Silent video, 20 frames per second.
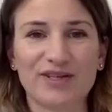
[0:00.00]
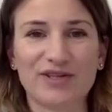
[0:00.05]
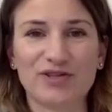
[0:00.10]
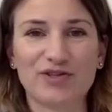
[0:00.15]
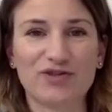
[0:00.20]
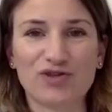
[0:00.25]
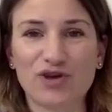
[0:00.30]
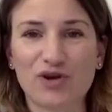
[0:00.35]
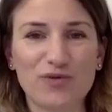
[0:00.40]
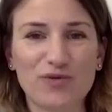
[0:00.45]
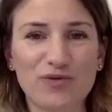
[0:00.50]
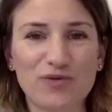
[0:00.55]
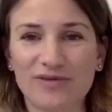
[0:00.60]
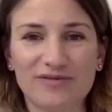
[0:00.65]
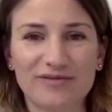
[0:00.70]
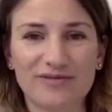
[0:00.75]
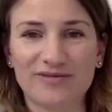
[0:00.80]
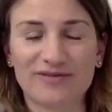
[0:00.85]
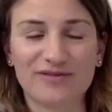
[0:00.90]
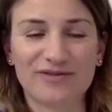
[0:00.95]

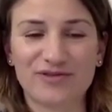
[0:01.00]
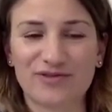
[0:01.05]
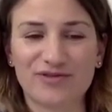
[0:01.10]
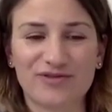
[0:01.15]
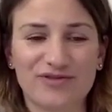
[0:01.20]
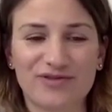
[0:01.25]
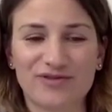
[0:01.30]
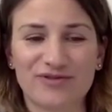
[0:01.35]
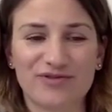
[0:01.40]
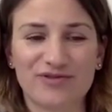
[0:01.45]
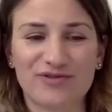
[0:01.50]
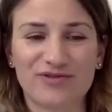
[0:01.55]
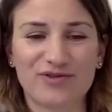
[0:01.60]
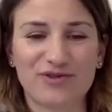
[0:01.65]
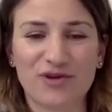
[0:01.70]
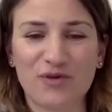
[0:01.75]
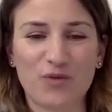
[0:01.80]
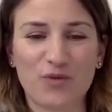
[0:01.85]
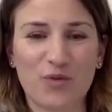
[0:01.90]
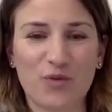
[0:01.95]

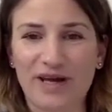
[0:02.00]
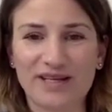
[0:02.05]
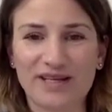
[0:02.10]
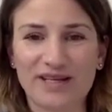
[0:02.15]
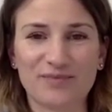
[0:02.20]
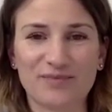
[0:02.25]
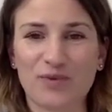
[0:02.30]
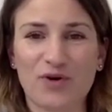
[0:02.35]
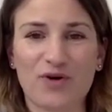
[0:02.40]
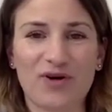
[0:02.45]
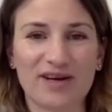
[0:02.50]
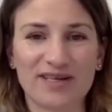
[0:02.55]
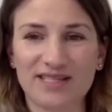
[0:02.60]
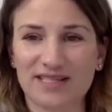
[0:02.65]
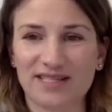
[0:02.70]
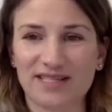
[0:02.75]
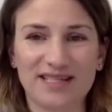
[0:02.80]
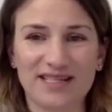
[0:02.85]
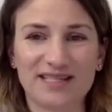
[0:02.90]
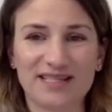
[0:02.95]
Don't wait and
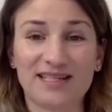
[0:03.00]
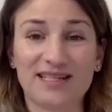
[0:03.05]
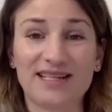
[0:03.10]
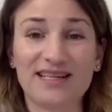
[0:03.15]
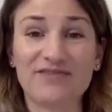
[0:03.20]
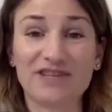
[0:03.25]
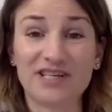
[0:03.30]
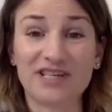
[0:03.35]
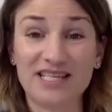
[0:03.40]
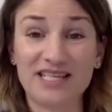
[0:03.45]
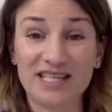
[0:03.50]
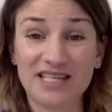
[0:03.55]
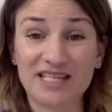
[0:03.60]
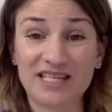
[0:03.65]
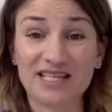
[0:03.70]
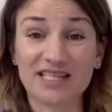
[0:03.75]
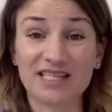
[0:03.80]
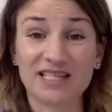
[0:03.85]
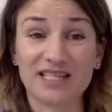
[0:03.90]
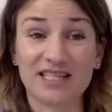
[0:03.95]
procrastinate and leave it
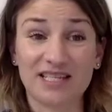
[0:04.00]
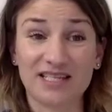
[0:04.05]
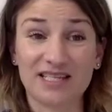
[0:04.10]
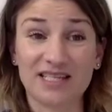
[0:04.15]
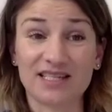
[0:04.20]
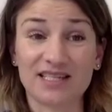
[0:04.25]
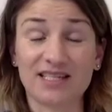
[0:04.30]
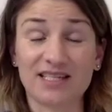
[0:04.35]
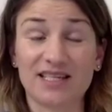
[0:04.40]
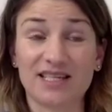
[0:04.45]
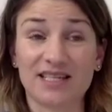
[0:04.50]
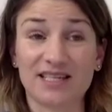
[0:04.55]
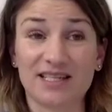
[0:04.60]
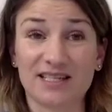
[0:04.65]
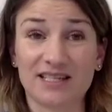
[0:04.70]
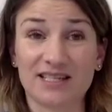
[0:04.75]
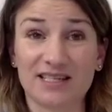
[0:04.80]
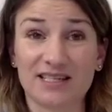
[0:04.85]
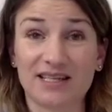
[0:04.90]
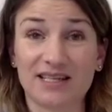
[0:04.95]
years and years and
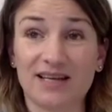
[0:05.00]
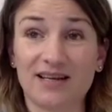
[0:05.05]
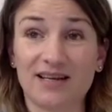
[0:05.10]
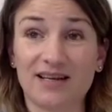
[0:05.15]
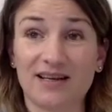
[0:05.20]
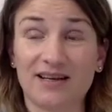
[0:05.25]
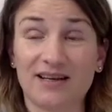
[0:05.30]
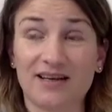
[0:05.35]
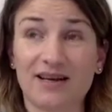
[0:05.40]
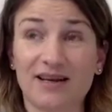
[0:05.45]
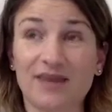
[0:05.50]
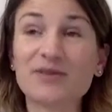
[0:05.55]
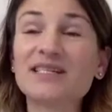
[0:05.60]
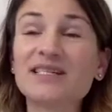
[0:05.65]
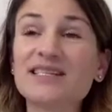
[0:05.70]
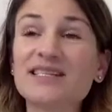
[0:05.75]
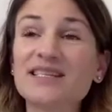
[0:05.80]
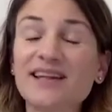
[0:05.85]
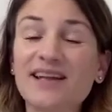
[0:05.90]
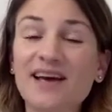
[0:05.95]
years. I was going
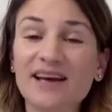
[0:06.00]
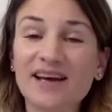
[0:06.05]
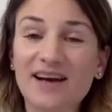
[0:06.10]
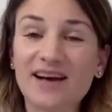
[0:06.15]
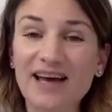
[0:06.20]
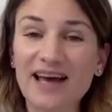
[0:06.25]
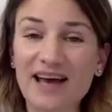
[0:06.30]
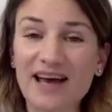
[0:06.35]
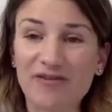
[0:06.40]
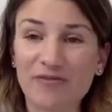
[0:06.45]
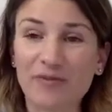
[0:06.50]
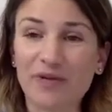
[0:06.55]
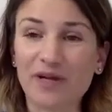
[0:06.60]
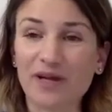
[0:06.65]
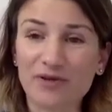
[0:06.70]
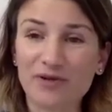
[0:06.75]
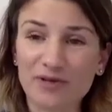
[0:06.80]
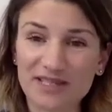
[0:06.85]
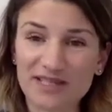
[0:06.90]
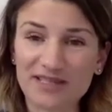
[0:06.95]
to say like I have, but I
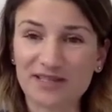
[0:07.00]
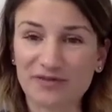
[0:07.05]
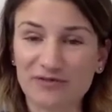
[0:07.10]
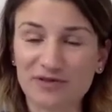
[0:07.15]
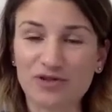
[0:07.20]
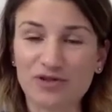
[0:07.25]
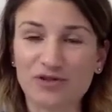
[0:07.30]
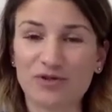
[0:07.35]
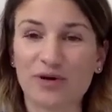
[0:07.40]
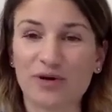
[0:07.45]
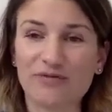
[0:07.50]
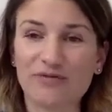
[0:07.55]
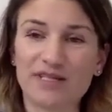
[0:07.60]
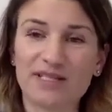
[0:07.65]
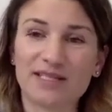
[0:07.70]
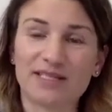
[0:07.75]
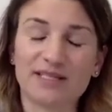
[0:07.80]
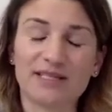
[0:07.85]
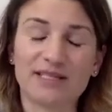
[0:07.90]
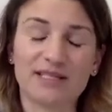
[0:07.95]
only discovered you quite
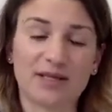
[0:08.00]
recently.